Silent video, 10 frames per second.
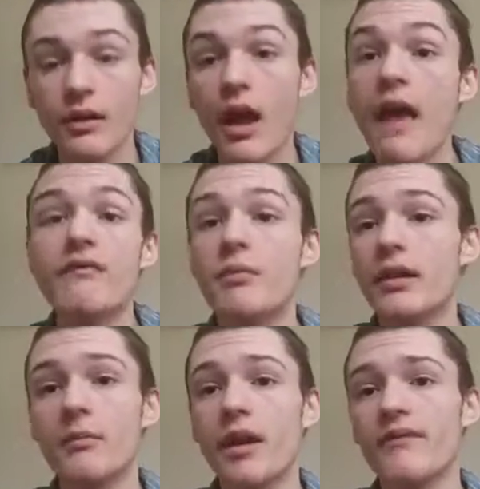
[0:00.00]

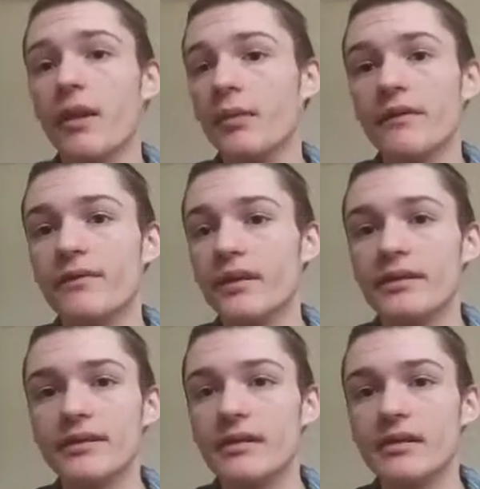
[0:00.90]
everybody in my family
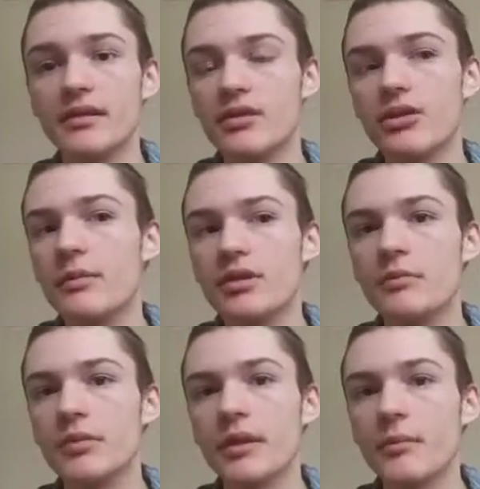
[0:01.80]
fits this description
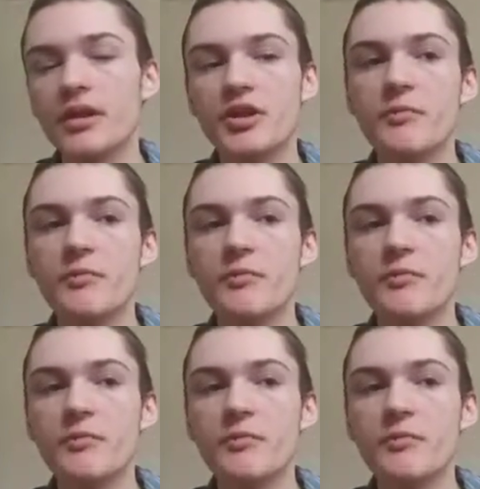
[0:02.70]
pretty much.